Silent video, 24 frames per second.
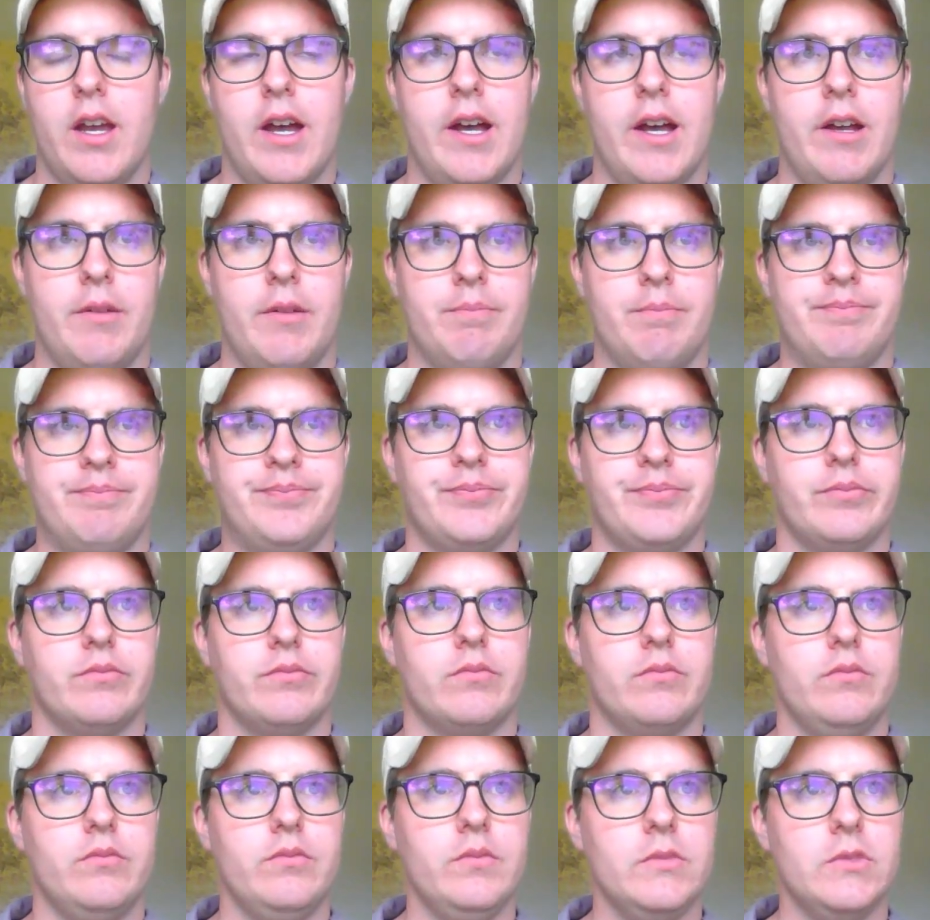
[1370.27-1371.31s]
Um,
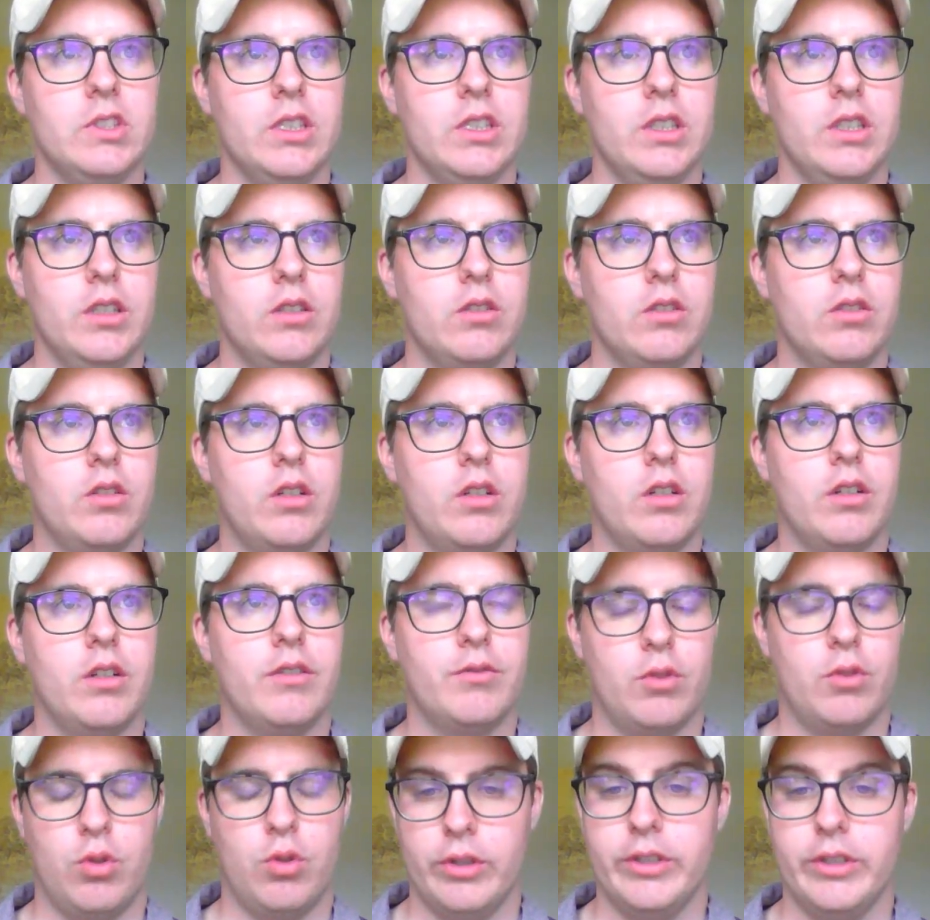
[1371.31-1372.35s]

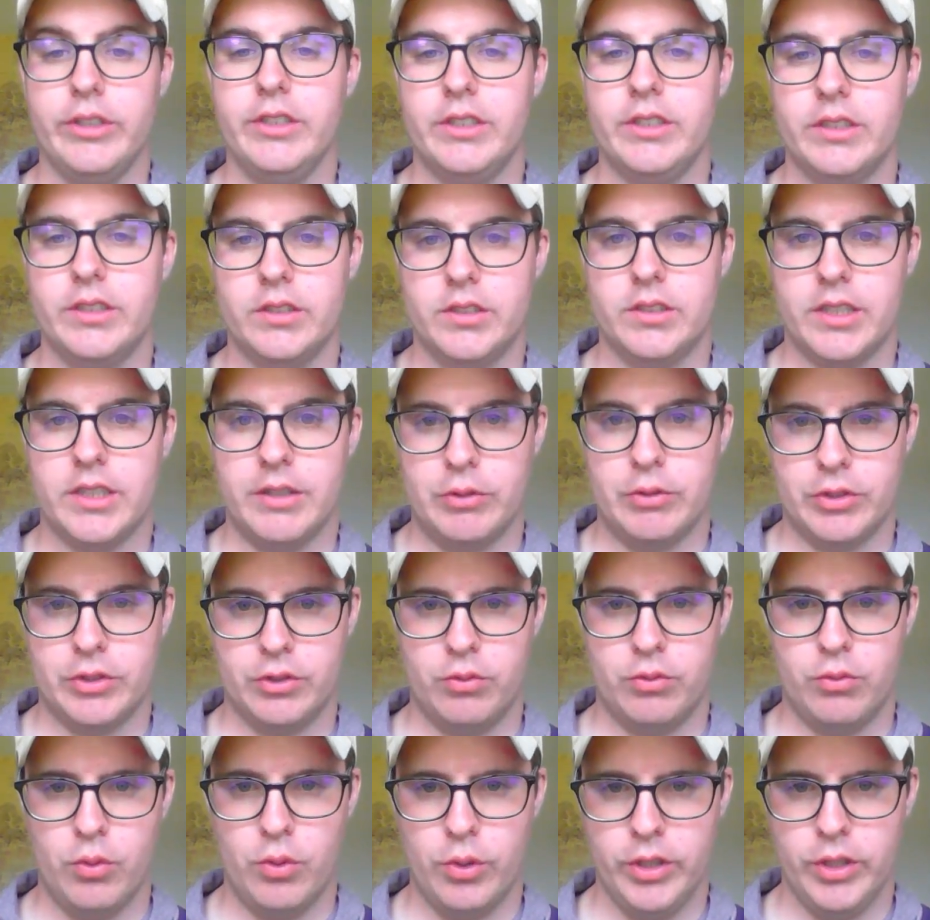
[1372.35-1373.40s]
of course, it was
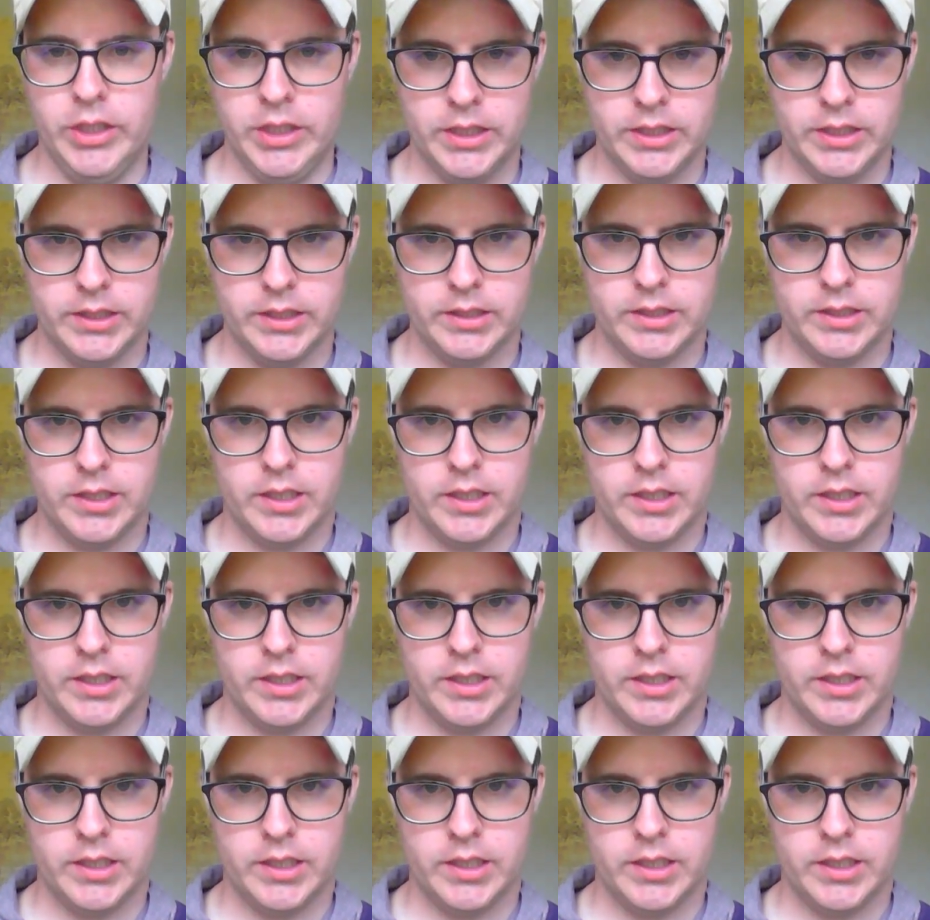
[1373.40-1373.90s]
a war,